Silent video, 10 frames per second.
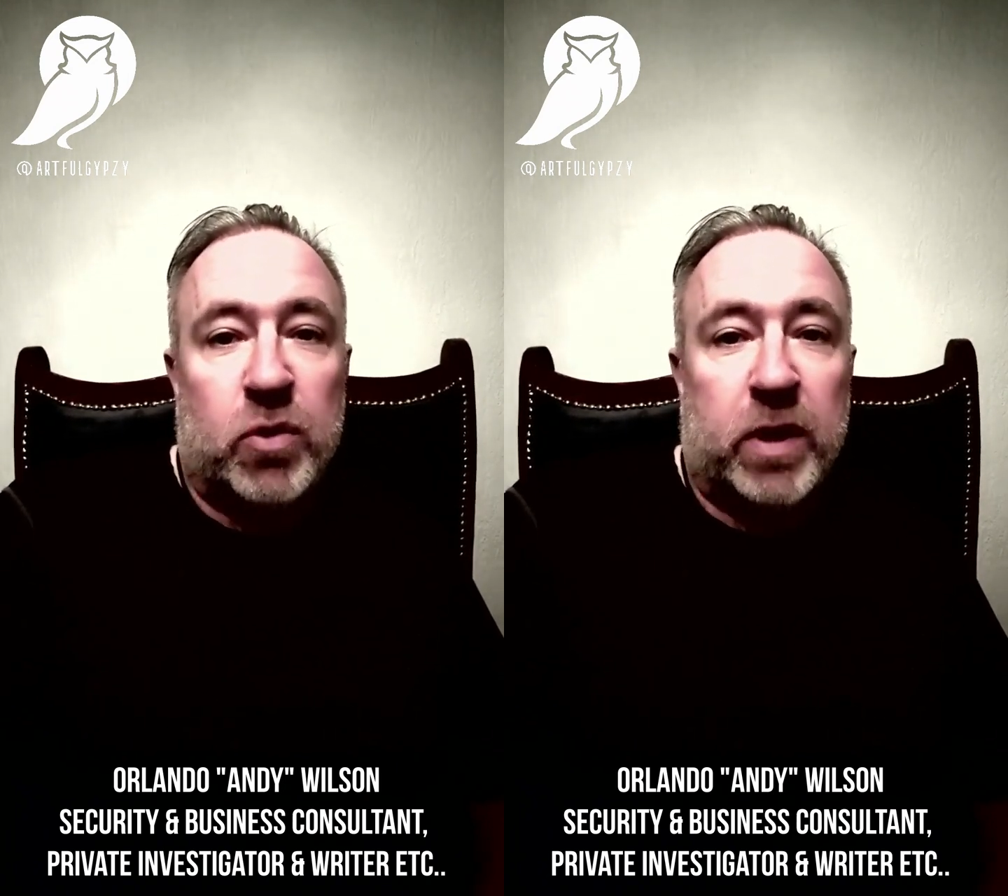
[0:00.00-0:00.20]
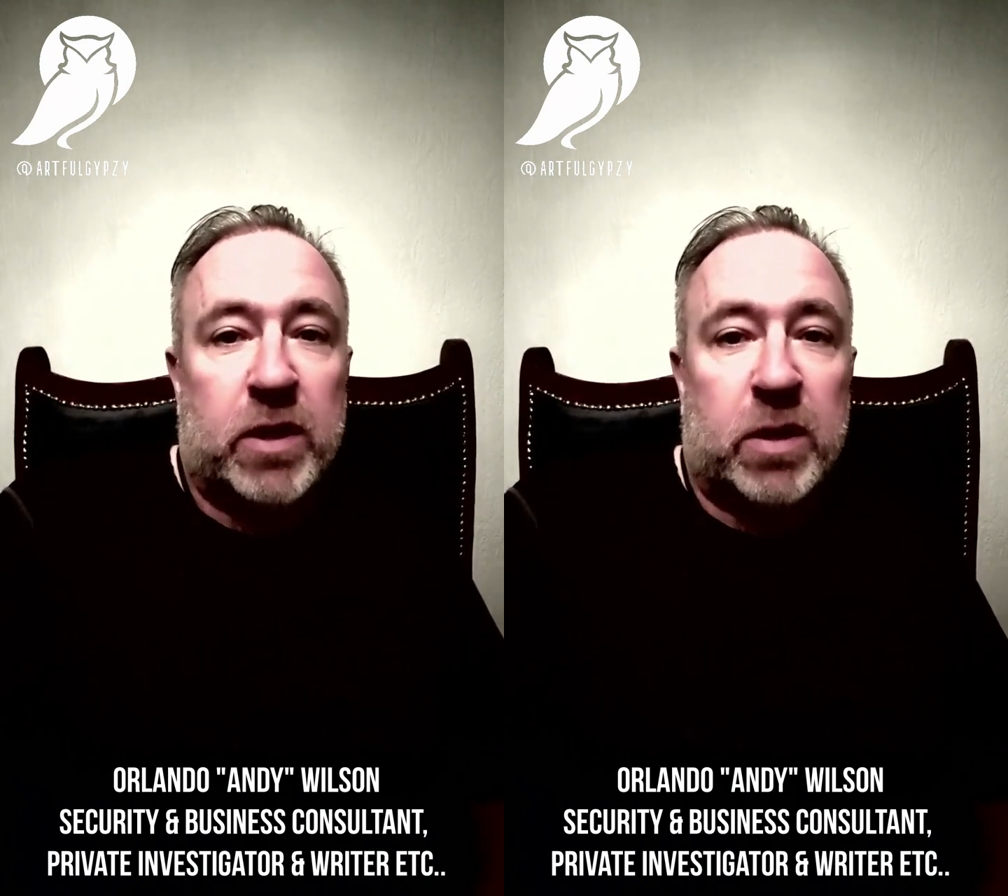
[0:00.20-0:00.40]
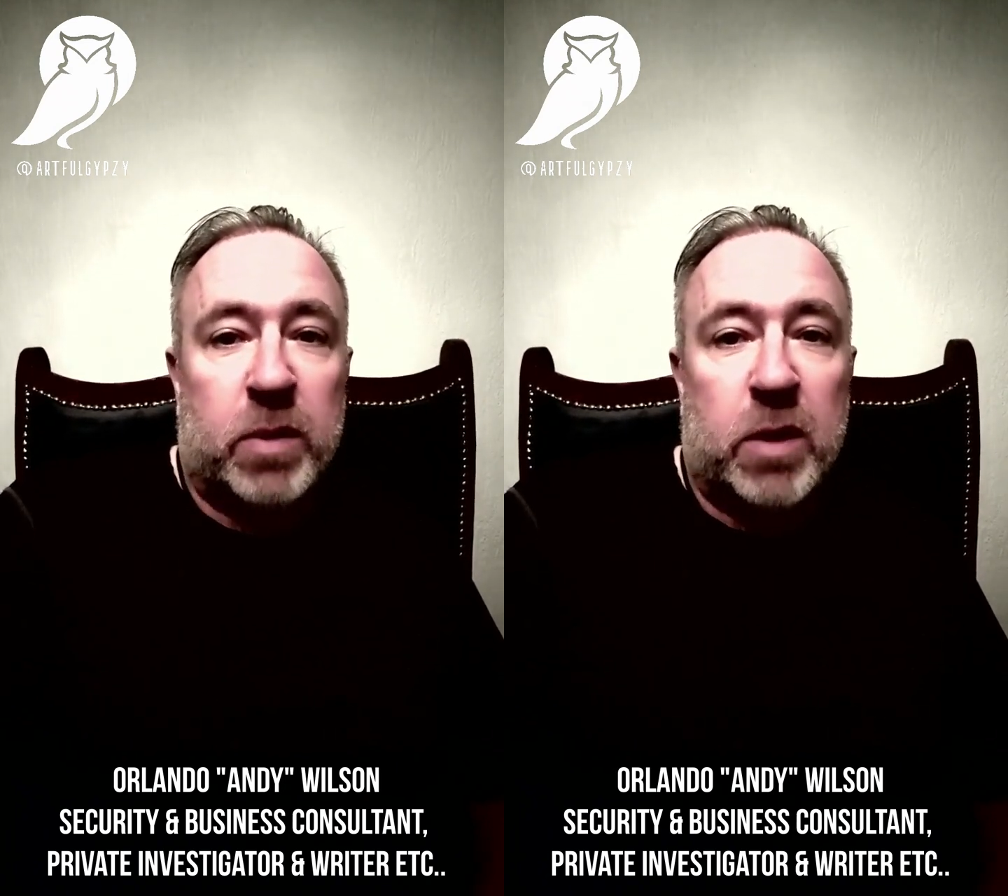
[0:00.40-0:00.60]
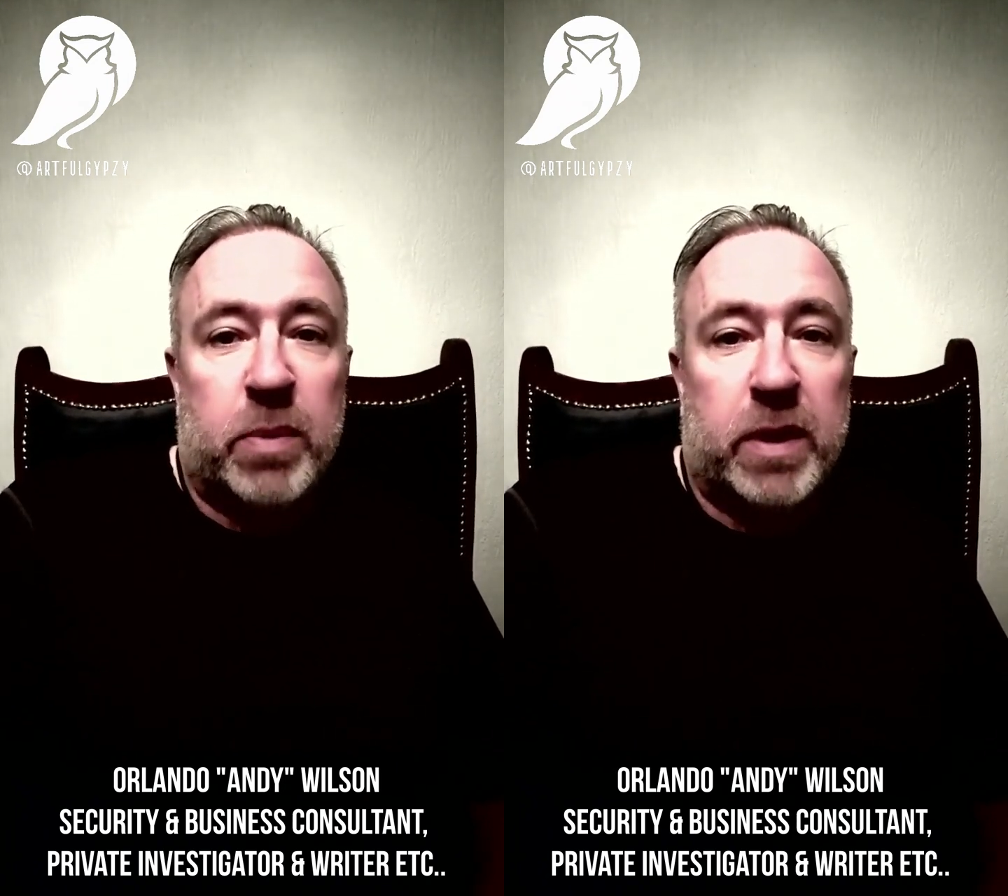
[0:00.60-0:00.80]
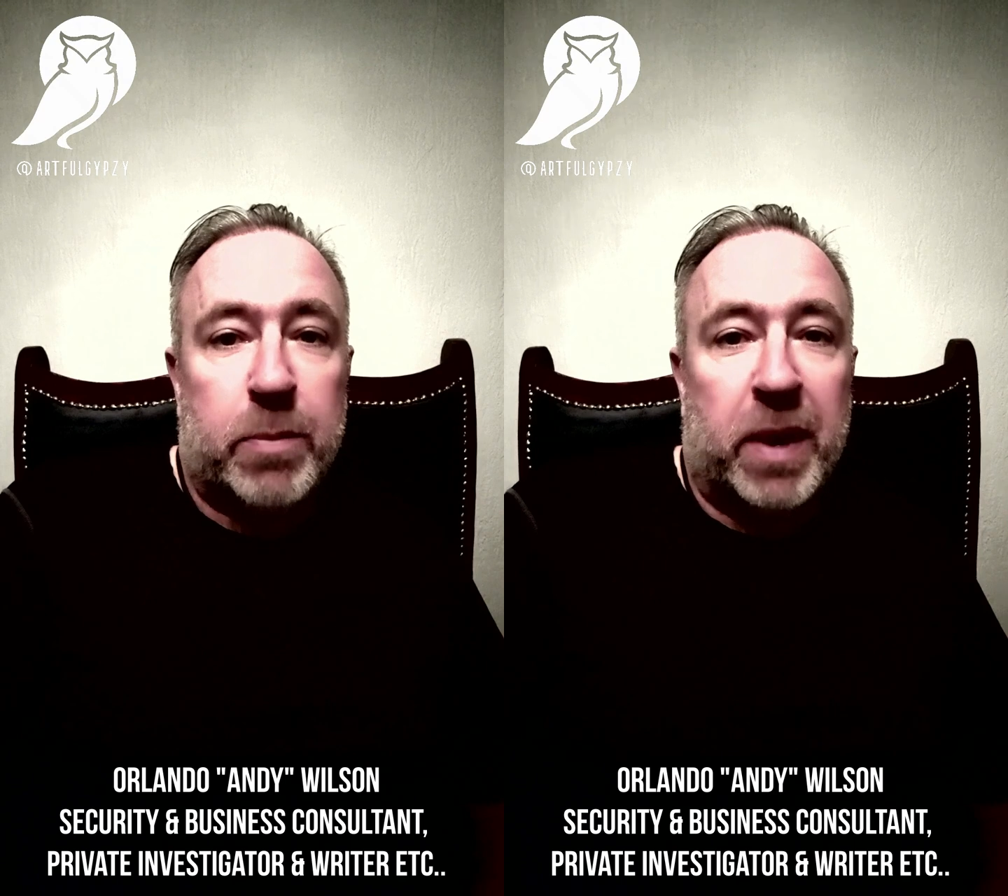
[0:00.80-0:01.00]
dress them
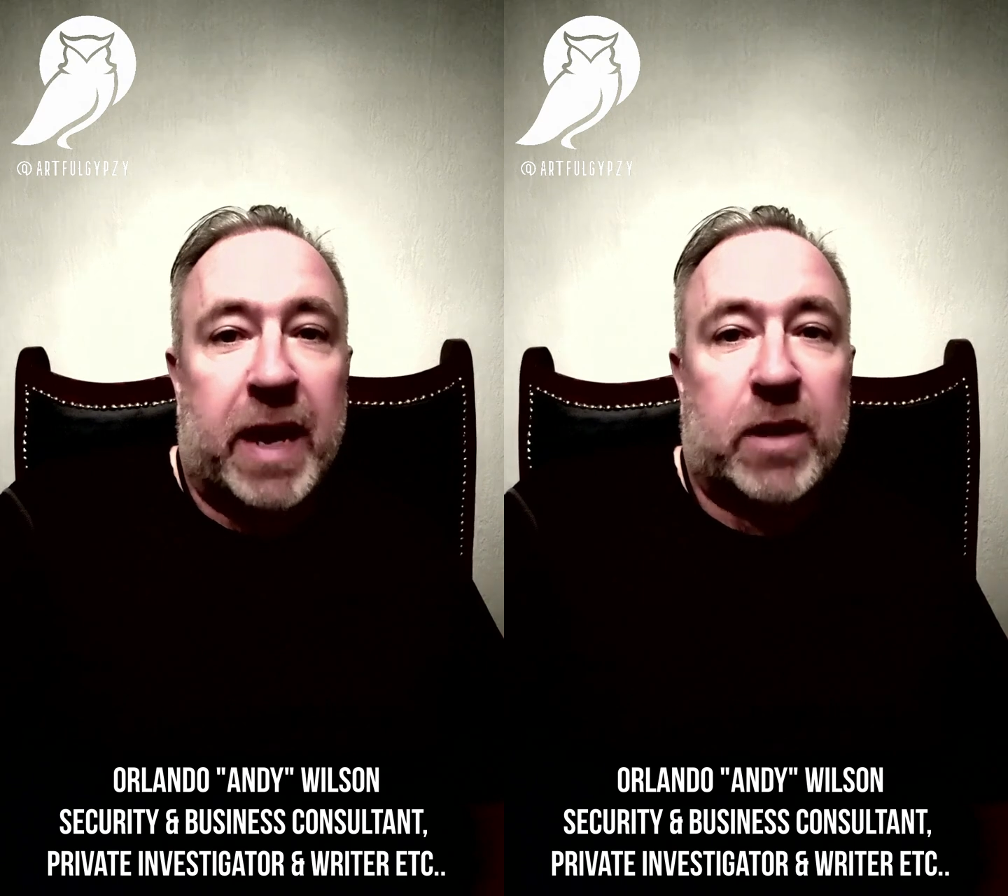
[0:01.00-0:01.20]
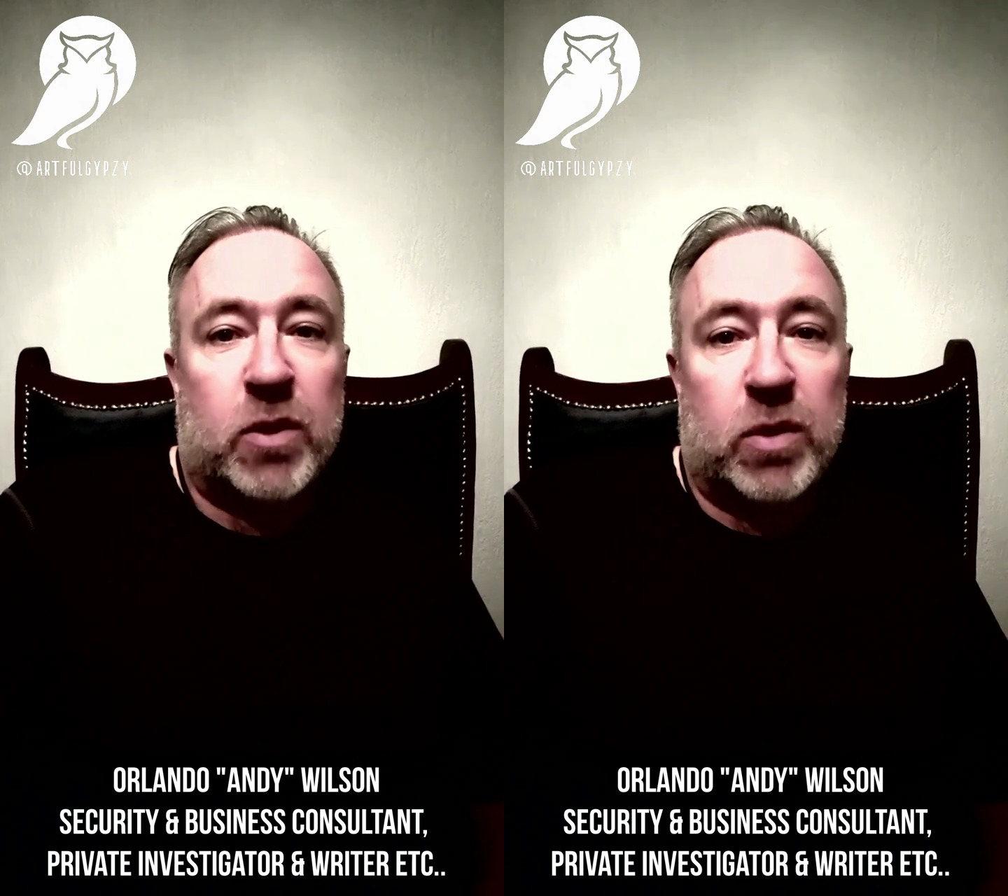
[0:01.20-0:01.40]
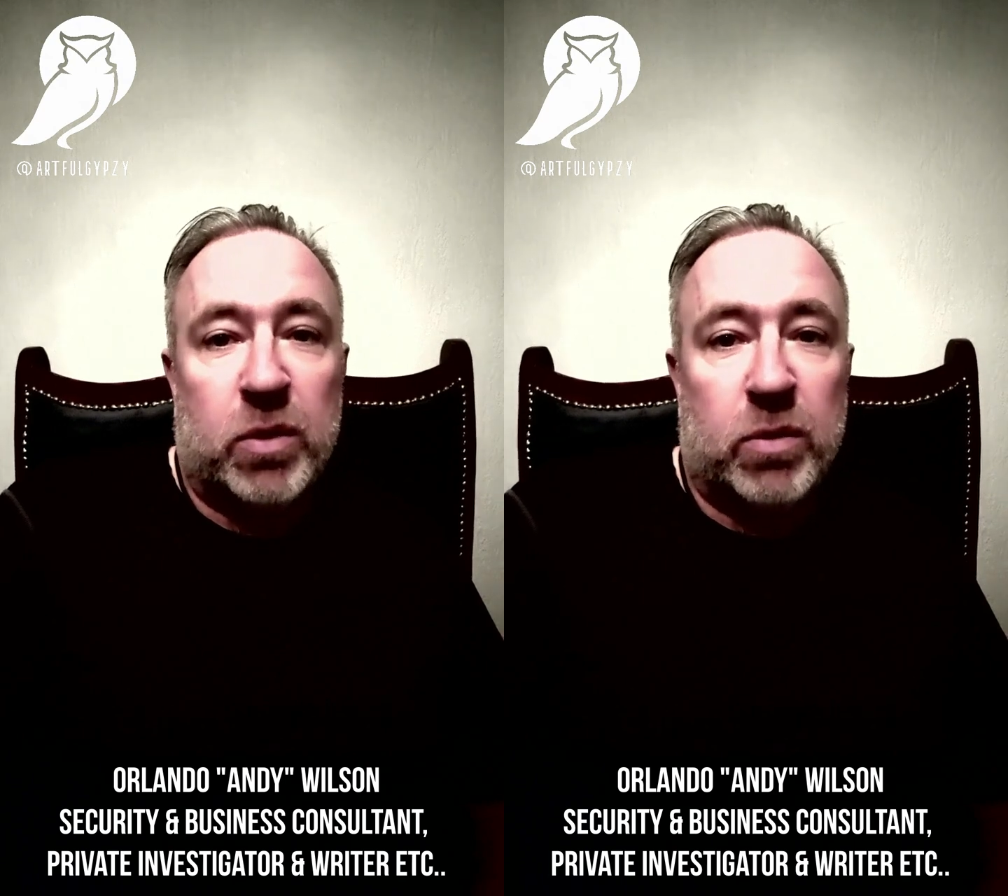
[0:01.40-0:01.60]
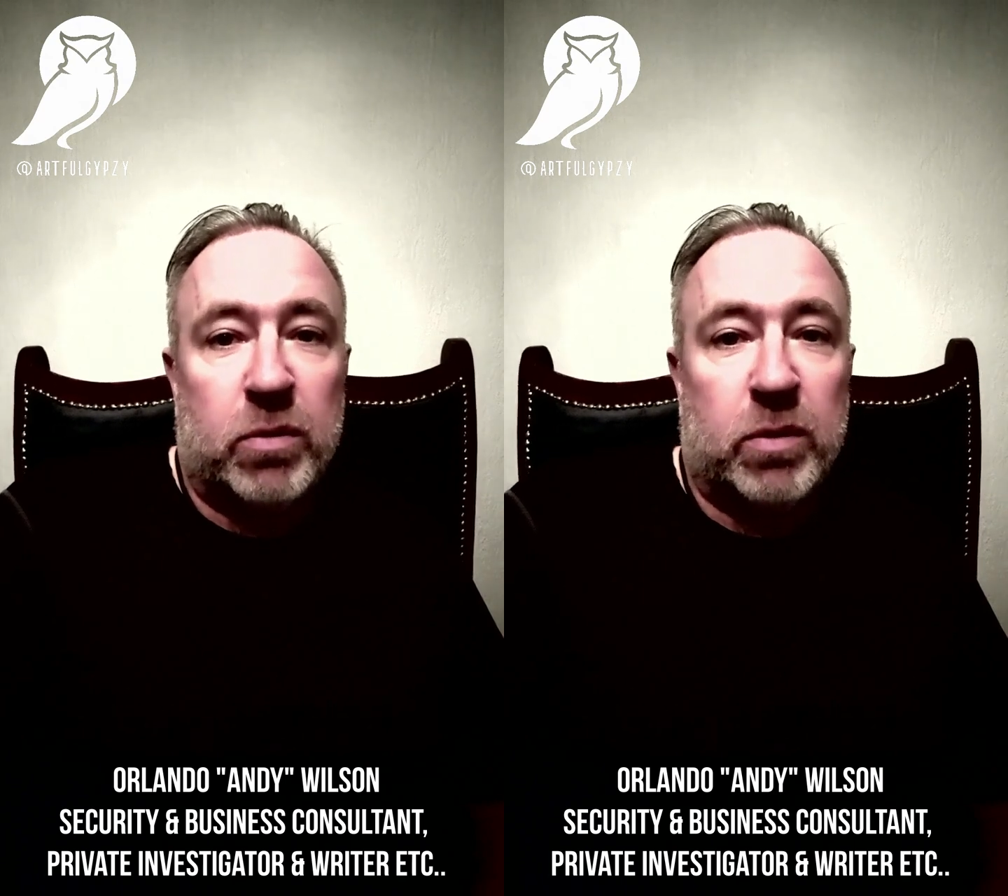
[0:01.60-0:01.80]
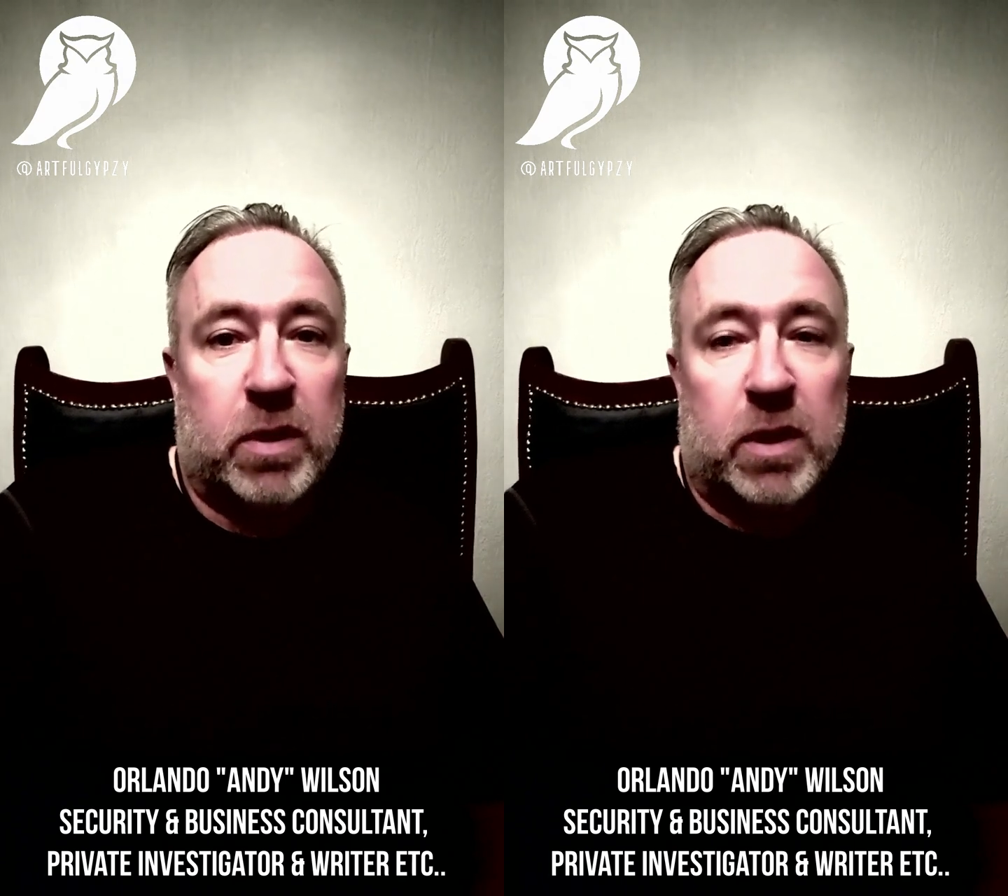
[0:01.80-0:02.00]
up in the black suit,